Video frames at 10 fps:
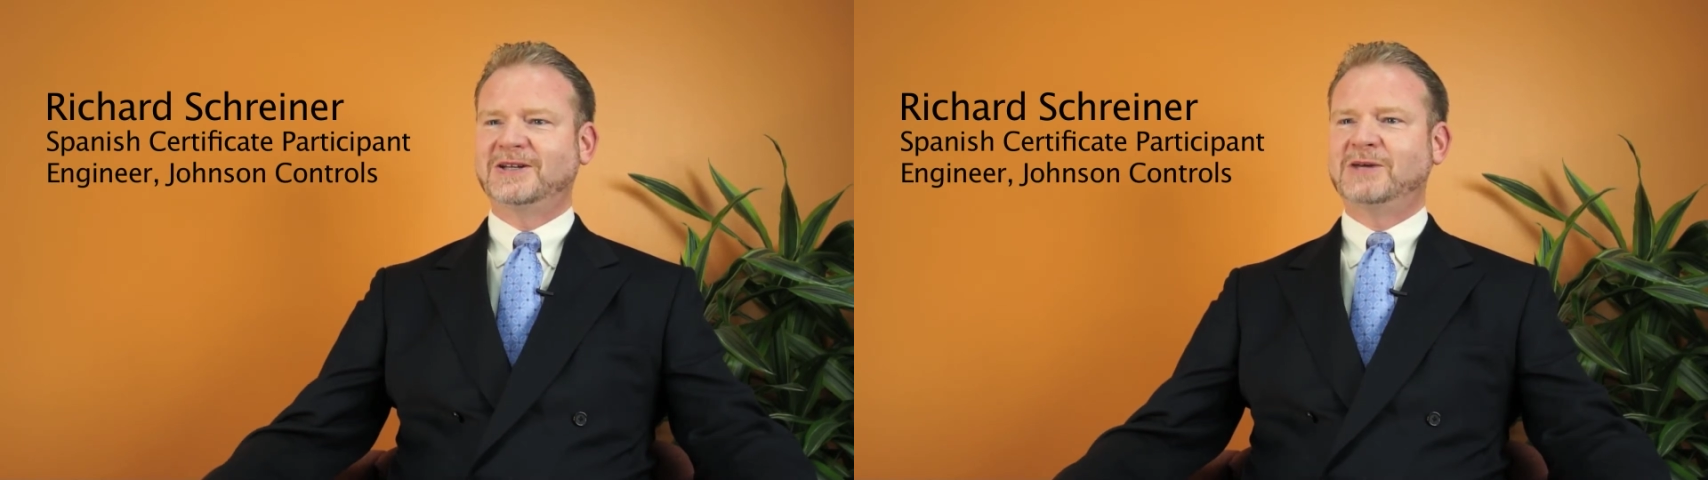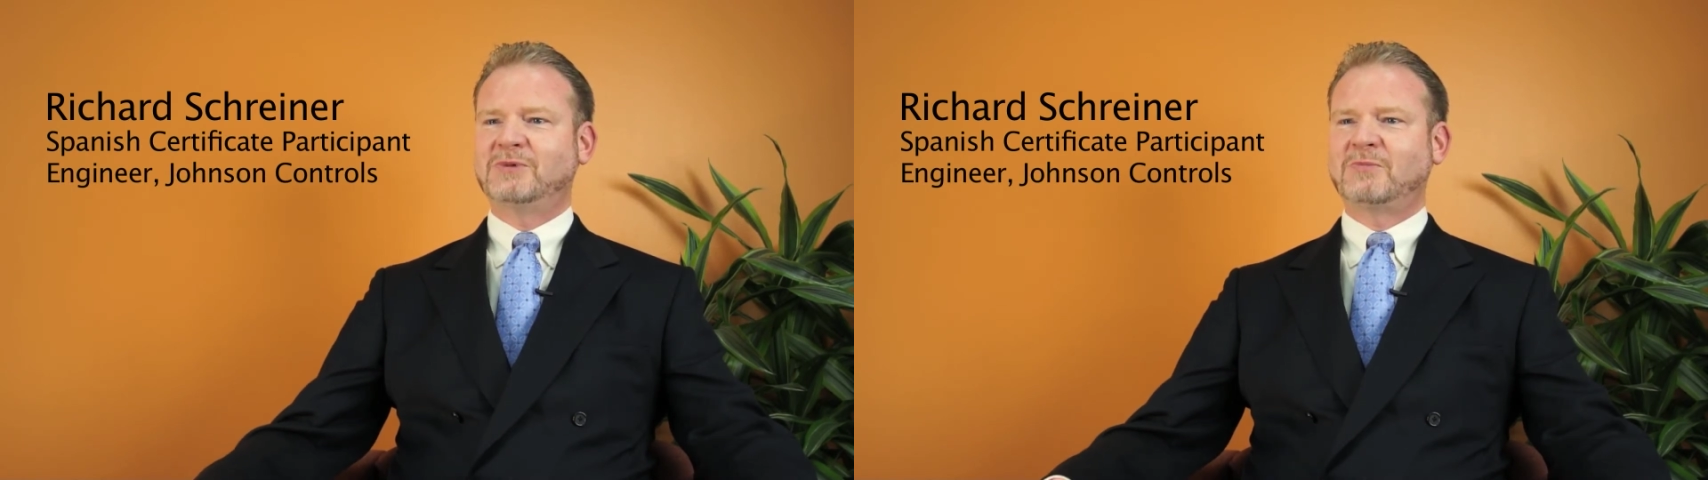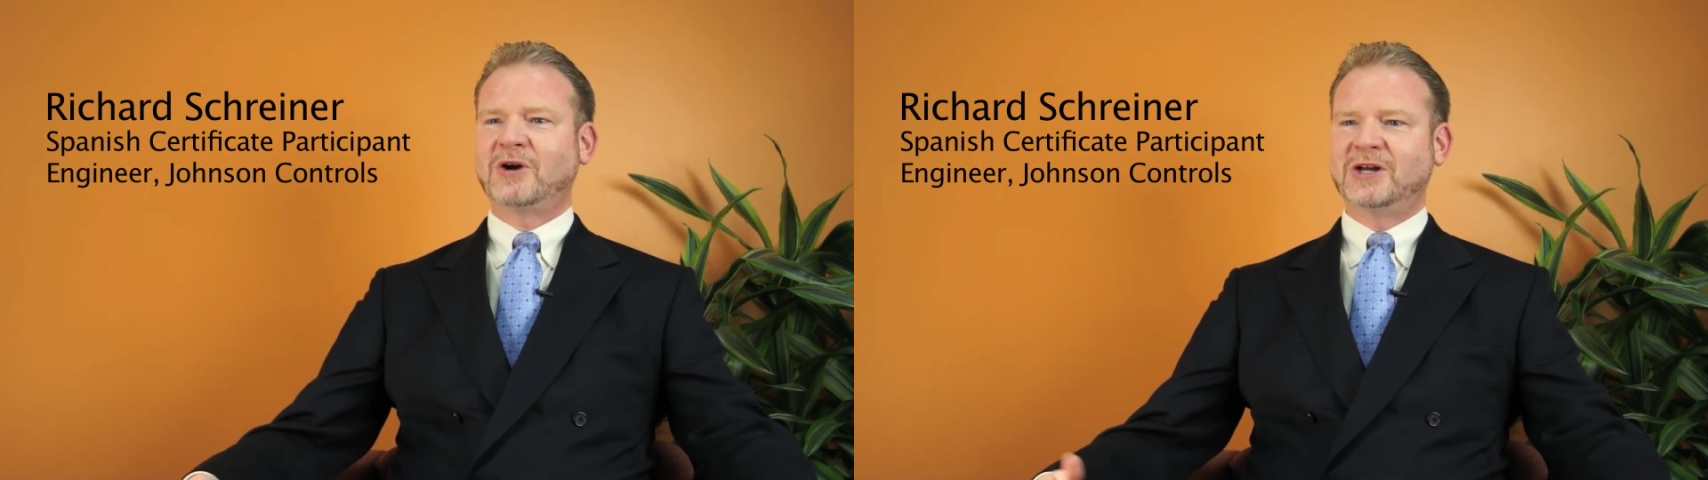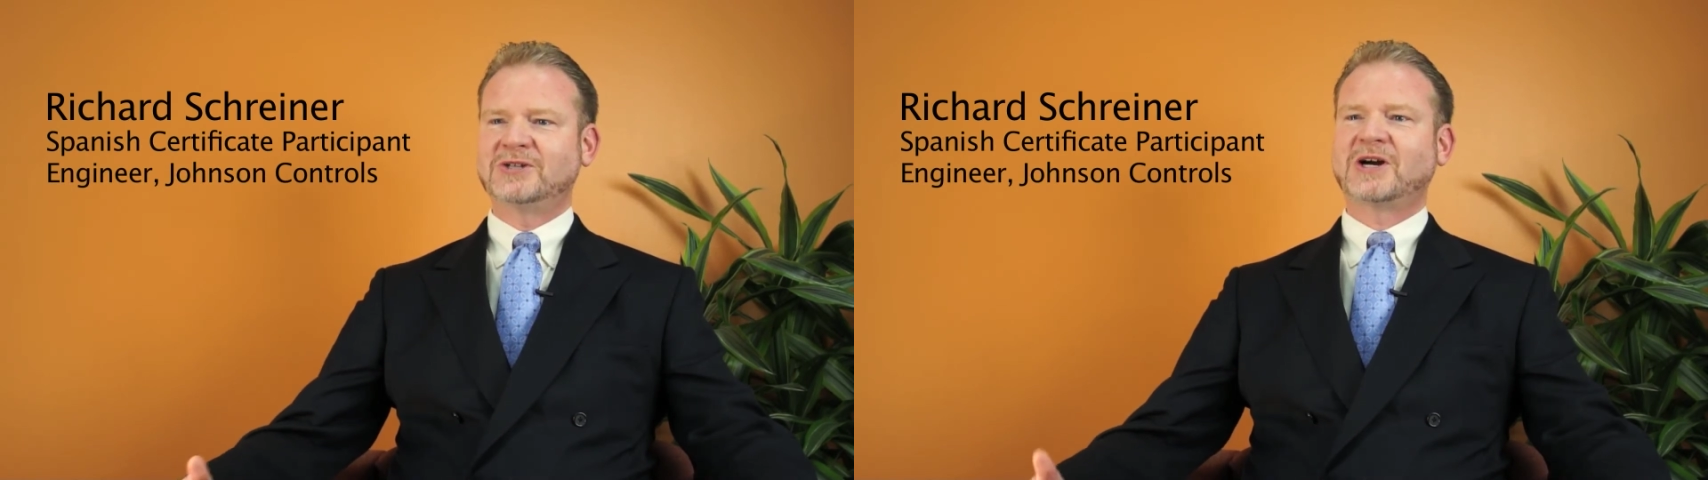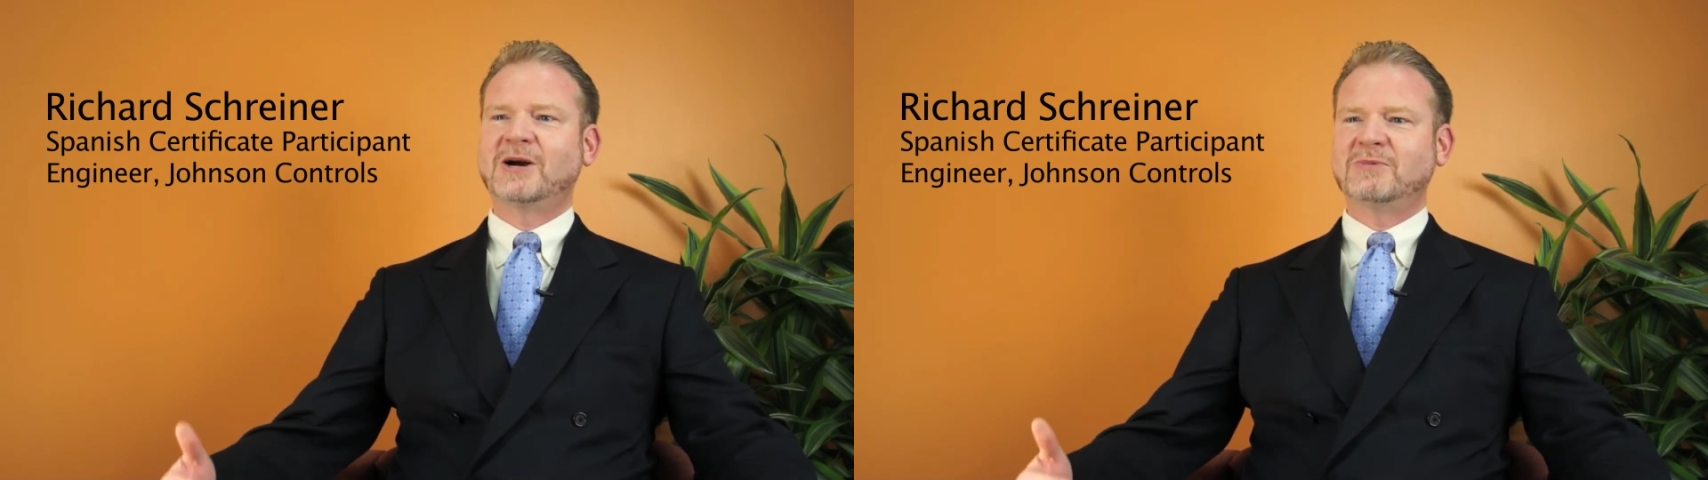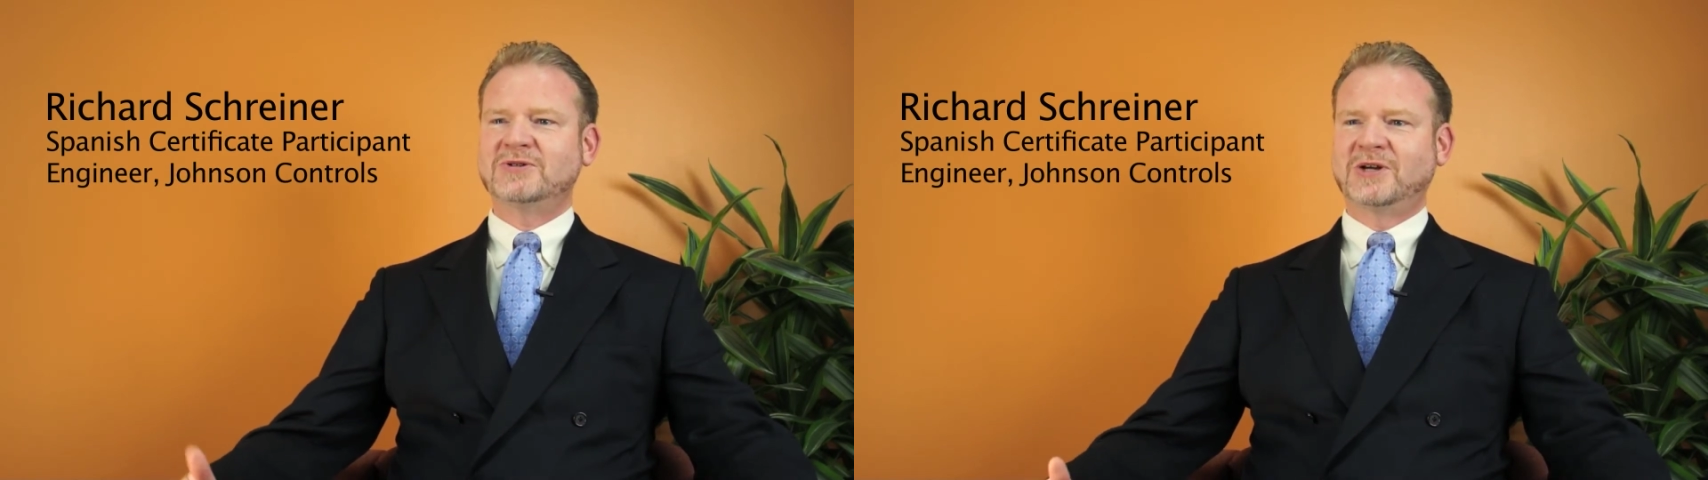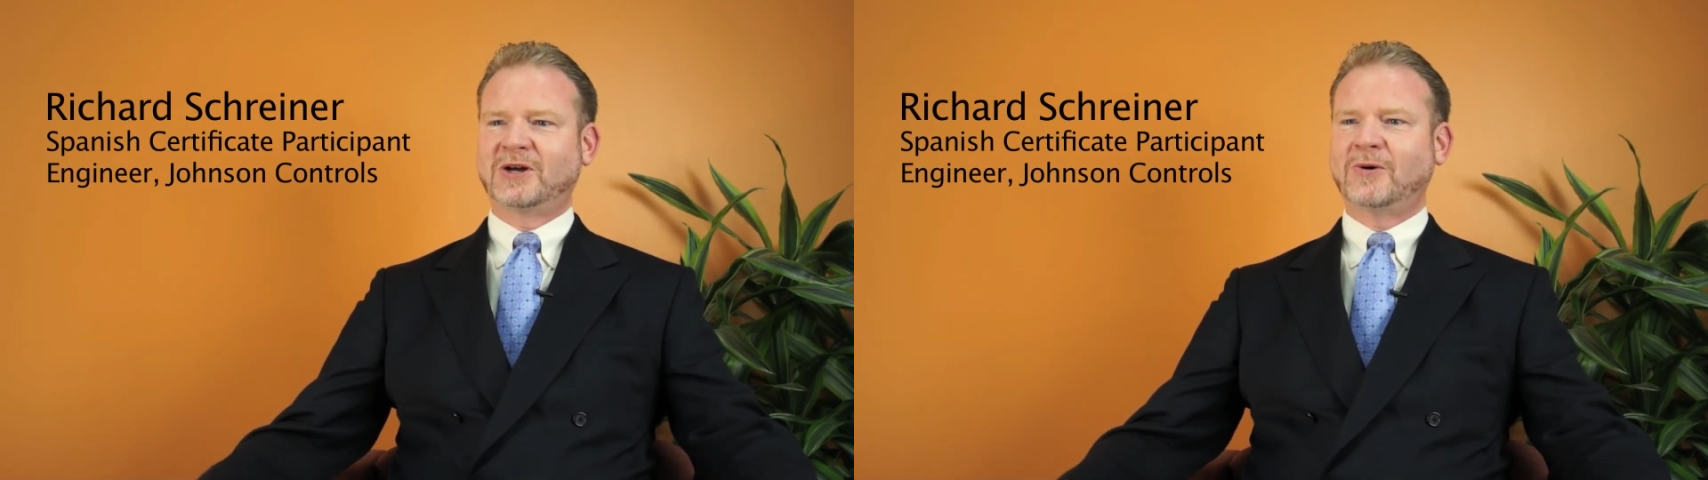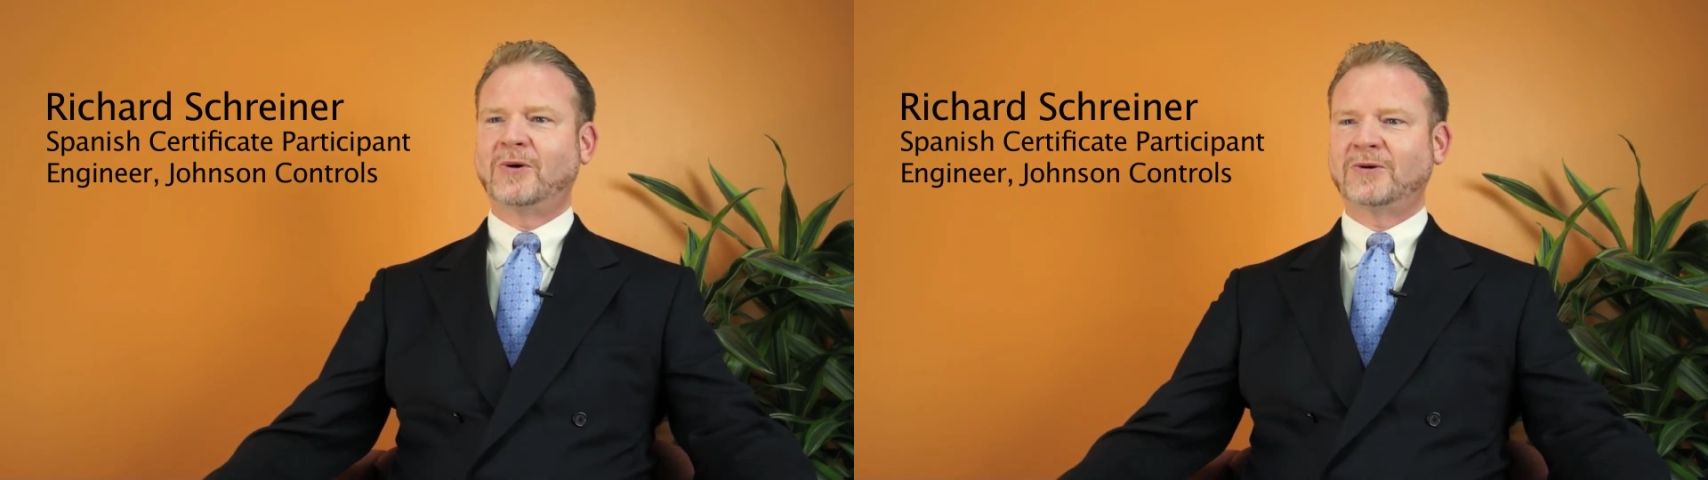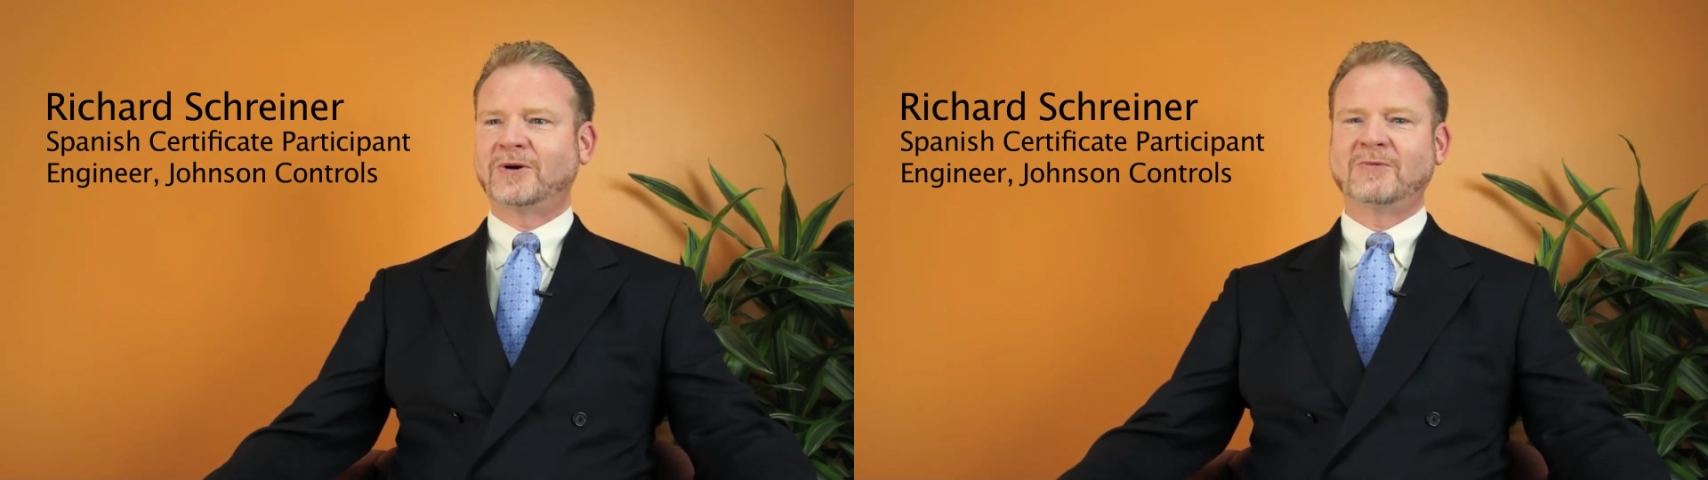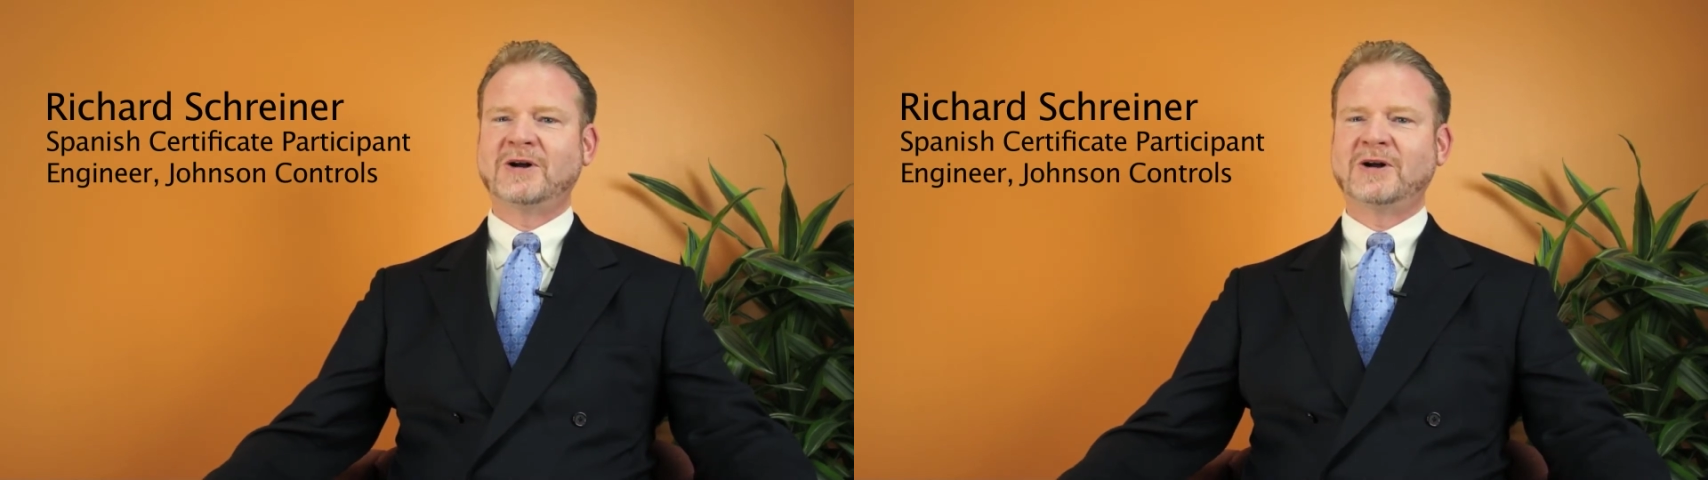to keep your brain sharp as you get older,